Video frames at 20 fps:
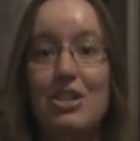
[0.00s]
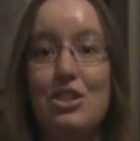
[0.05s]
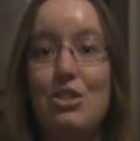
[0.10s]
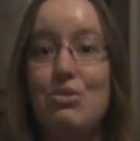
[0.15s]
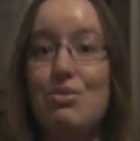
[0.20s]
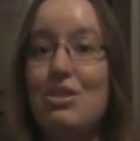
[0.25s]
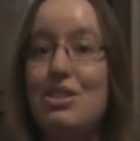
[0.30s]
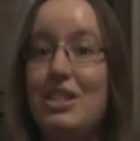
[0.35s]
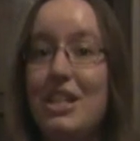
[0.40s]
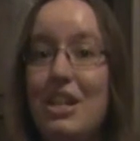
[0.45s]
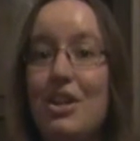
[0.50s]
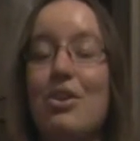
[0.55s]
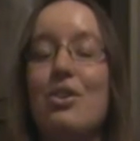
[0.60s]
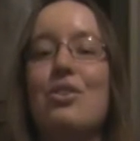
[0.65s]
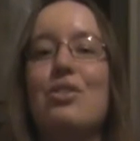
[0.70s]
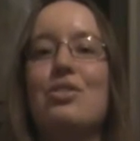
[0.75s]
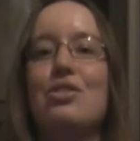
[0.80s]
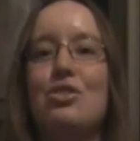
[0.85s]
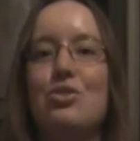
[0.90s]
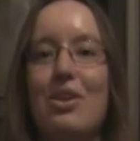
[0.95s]
You see
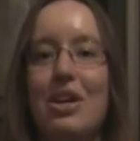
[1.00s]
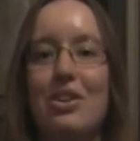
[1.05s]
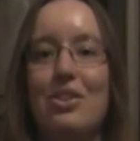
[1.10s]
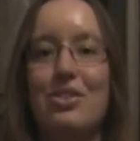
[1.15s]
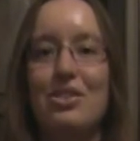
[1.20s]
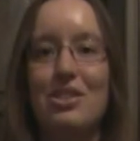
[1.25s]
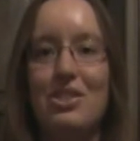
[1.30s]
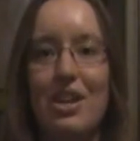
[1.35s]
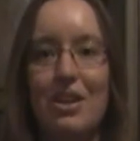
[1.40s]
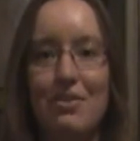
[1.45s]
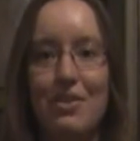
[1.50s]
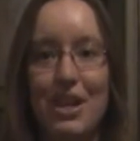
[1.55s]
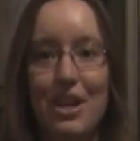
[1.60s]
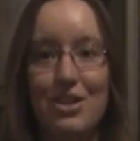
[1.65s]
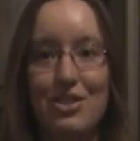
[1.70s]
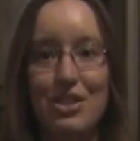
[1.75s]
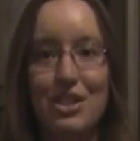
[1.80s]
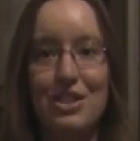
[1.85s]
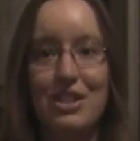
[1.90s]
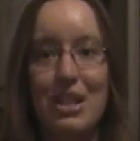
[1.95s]
her strut her stuff
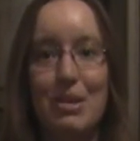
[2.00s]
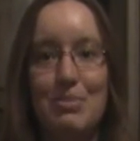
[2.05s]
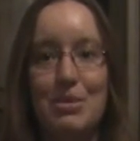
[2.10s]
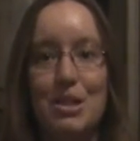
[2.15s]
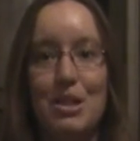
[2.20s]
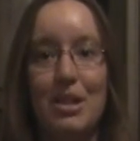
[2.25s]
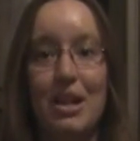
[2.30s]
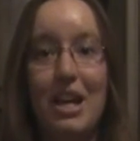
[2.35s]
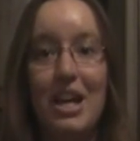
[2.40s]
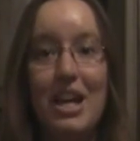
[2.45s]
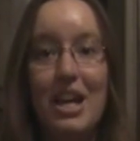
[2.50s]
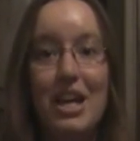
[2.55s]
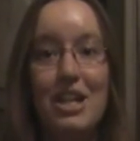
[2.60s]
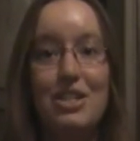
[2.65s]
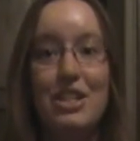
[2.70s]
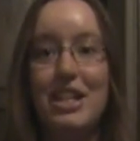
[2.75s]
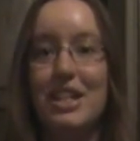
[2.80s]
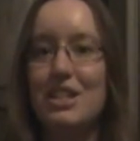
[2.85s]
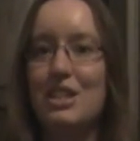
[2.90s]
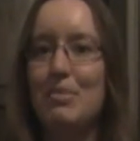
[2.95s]
here. She
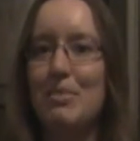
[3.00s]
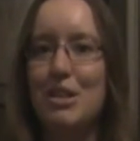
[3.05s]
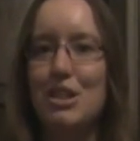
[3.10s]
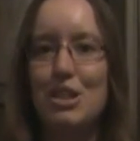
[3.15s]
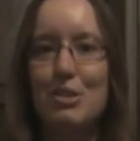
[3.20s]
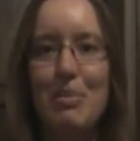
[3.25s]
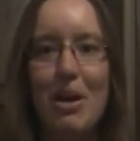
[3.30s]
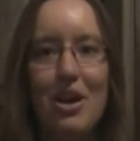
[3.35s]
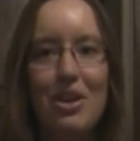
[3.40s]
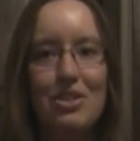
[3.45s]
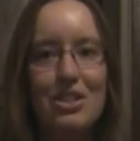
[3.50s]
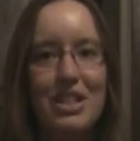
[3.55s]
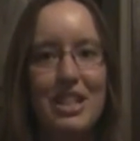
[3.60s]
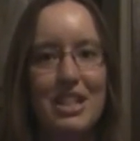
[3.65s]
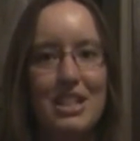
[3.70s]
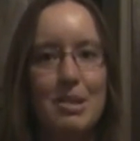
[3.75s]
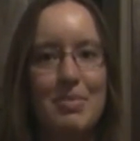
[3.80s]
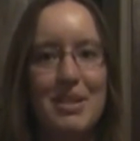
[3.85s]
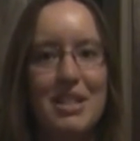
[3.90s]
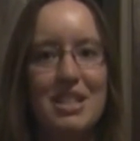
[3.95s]
gets to be smart, she
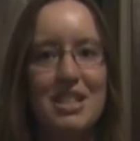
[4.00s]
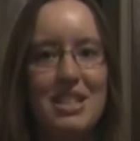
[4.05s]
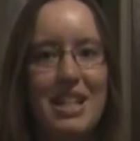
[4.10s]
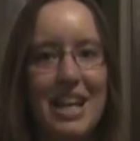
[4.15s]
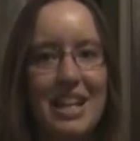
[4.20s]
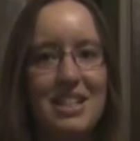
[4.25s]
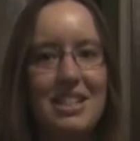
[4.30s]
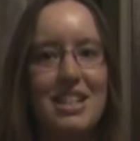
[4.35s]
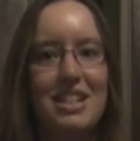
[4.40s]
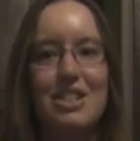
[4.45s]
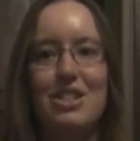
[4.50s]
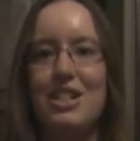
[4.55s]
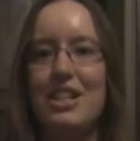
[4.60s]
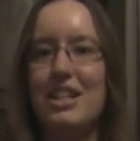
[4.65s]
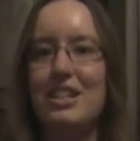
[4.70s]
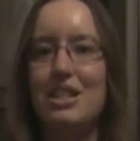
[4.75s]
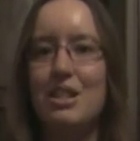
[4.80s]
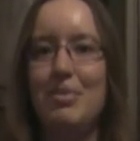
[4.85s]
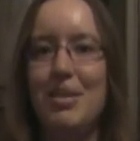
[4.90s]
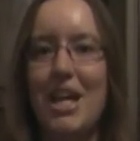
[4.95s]
gets to be sexy, she
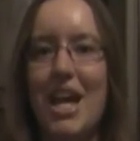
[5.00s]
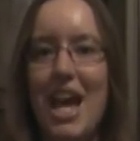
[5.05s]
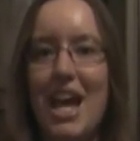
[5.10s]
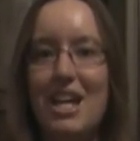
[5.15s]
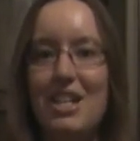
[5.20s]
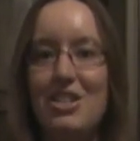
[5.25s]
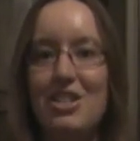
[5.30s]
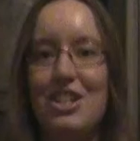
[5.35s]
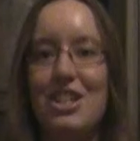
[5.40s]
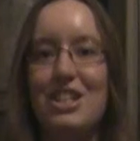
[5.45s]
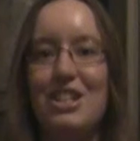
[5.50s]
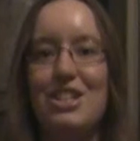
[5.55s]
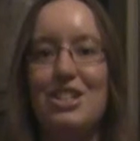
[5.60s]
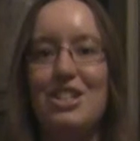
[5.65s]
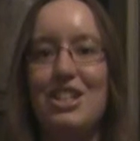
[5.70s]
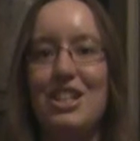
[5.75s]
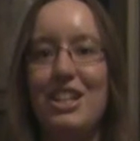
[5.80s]
gets to be edgy.